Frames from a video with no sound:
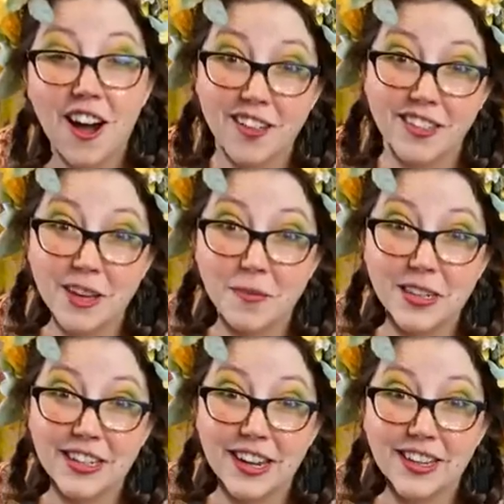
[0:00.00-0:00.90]
on the
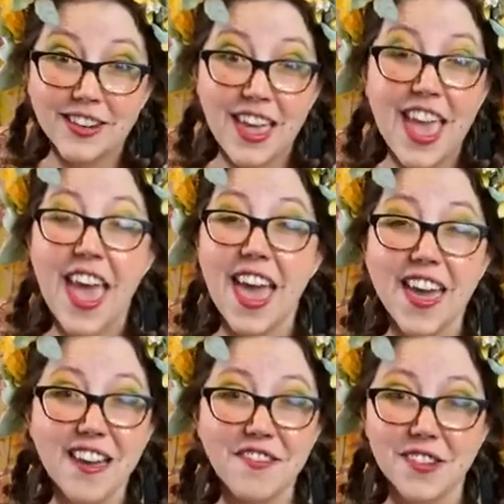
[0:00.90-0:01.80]
opening night.
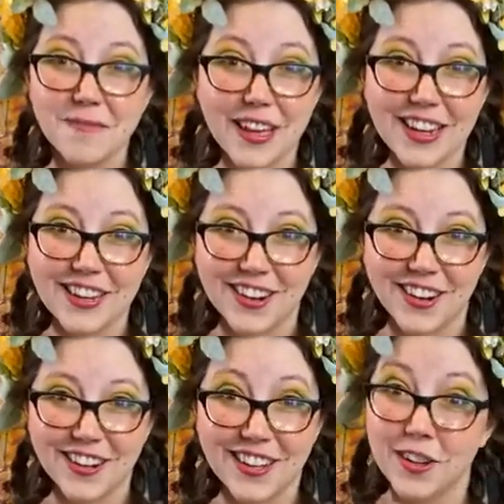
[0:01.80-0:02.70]
Everybody
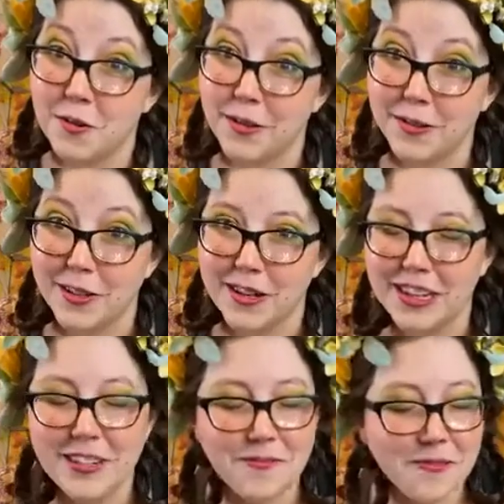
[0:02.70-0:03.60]
heard it or saw
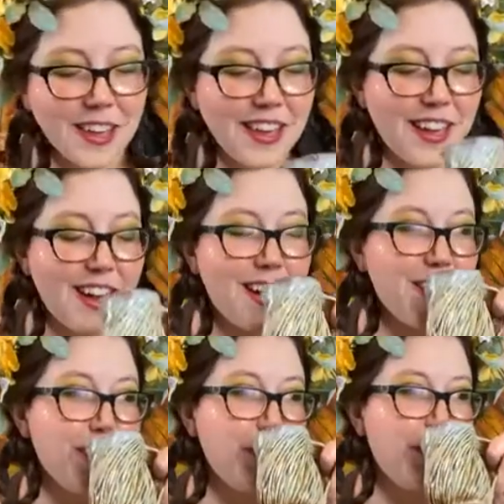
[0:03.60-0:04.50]
it.
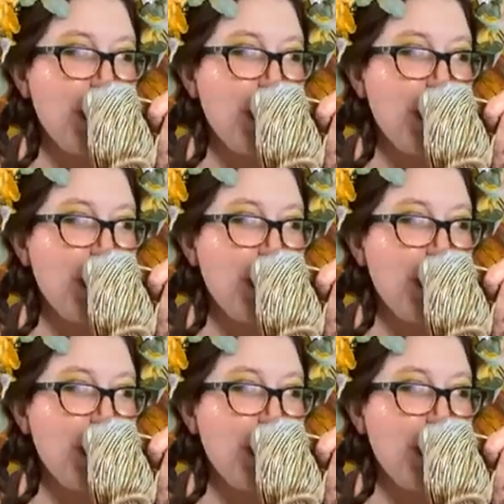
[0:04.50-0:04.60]
I